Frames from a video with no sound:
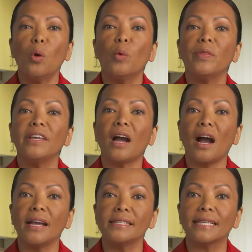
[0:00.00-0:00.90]
when the
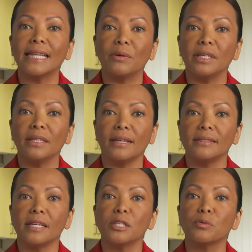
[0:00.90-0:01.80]
eye's cloudy
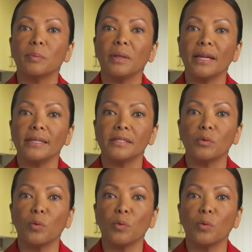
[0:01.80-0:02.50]
lens is replaced